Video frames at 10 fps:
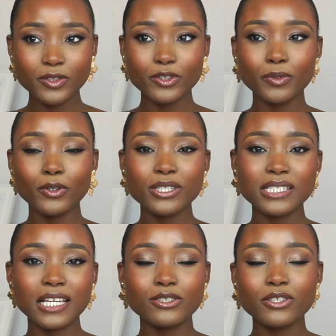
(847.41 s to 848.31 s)
just because
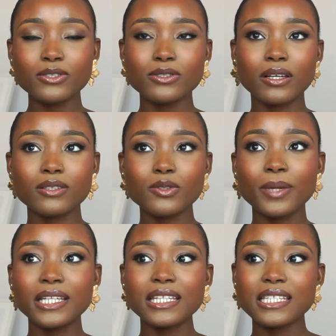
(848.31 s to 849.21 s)
there are just so
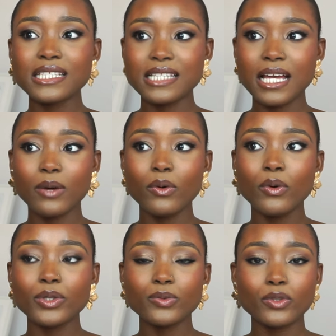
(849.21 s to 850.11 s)
many things that I
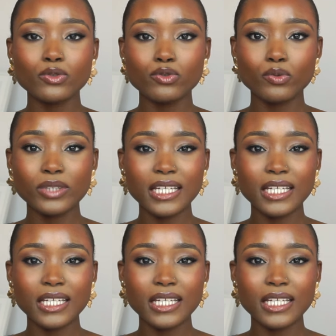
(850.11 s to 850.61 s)
always want to do,